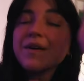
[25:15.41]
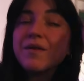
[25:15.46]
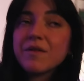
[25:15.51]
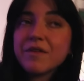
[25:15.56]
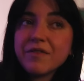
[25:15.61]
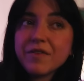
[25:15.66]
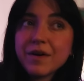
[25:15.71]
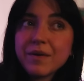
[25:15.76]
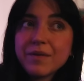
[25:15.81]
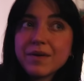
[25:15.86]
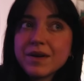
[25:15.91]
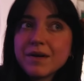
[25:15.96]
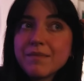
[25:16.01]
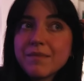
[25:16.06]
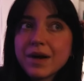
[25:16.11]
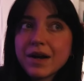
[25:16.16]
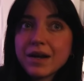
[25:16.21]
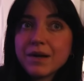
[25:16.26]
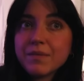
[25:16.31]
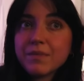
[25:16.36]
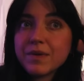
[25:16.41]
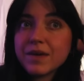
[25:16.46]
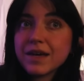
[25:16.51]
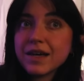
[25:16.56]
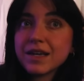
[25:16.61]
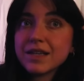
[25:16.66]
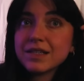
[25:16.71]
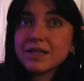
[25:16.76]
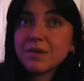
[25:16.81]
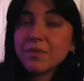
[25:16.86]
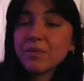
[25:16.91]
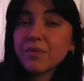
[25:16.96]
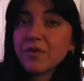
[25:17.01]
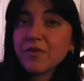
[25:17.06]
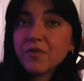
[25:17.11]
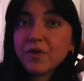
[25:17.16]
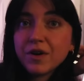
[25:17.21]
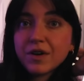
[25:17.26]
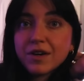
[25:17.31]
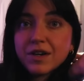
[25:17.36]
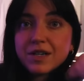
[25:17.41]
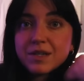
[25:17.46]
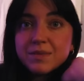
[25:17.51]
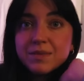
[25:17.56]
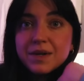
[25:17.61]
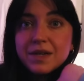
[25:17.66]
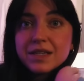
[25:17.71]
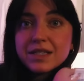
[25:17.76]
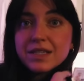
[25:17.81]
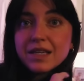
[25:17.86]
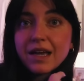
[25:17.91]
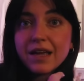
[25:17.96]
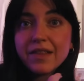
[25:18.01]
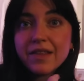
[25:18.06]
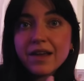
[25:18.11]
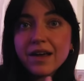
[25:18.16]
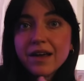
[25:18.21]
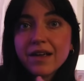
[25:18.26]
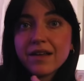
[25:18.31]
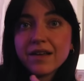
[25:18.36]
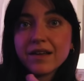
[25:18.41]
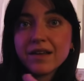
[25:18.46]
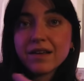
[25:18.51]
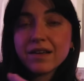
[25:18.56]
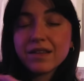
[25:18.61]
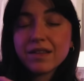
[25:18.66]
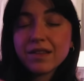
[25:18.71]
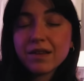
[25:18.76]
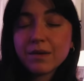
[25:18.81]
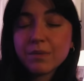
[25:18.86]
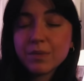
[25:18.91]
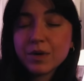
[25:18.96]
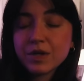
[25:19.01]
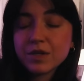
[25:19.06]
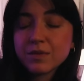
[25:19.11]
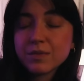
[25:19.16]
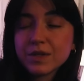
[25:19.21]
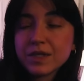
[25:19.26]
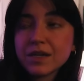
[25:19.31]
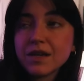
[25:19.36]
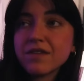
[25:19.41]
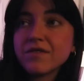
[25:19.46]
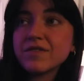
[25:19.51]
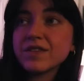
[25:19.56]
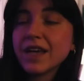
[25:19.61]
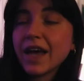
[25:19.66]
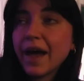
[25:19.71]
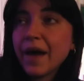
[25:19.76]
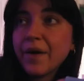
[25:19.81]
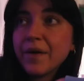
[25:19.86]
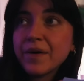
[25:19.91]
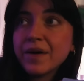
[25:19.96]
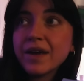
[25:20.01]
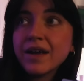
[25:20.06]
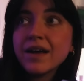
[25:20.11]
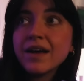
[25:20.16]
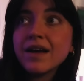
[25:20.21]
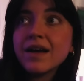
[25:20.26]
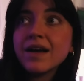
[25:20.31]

We found one on Marketplace before Christmas, and then the person was out of town